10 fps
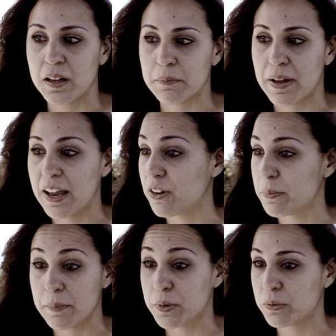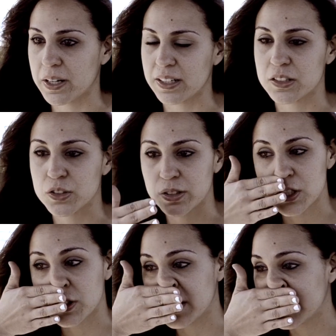I remember running into the
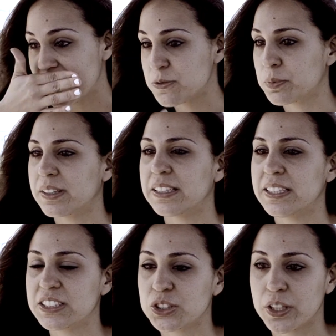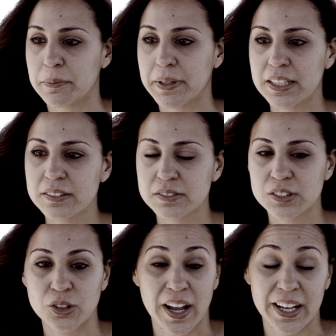street desperately, screaming,
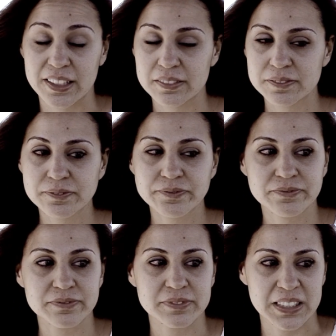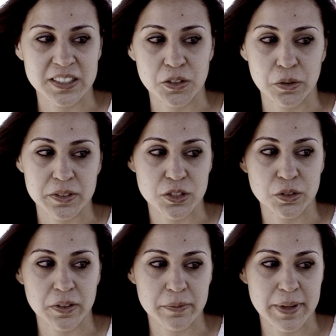crying. I didn't know what to
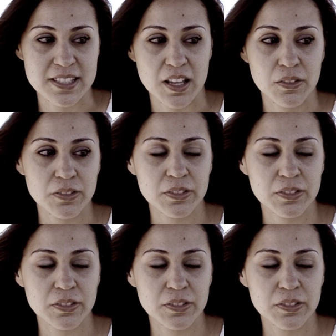do with myself.